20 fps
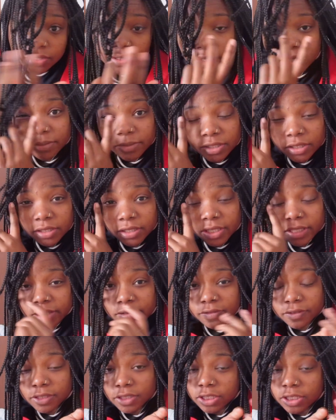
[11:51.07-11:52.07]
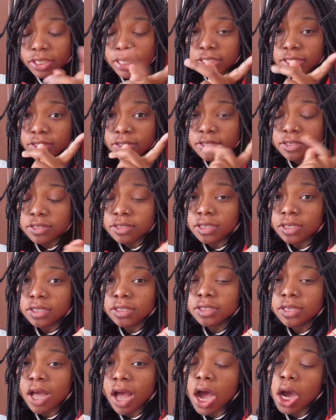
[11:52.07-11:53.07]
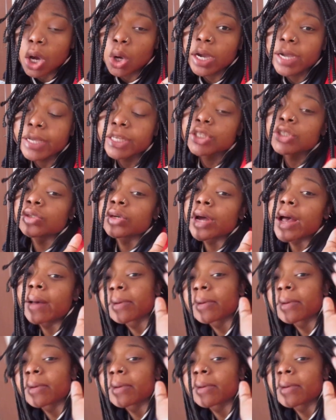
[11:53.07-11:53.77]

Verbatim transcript: let me just finish cutting this and I'll cut you up,